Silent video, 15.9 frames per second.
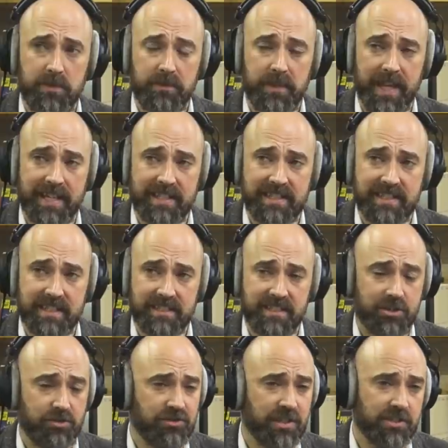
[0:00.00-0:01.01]
of that uh,
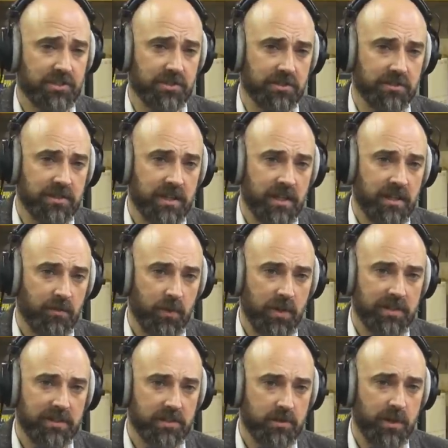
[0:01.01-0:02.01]
destruction
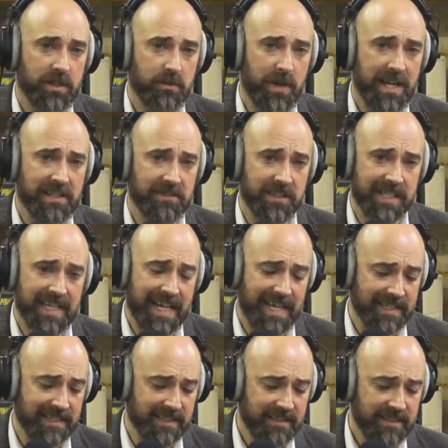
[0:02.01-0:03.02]
works quite well on a
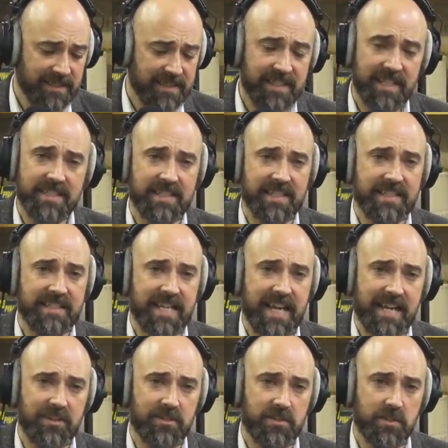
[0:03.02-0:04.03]
calendar. It's a nice thing to
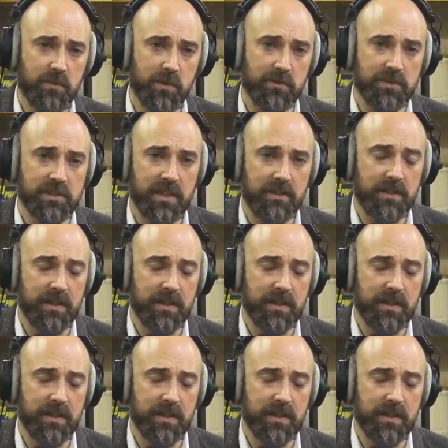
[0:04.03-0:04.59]
hang on your wall. So,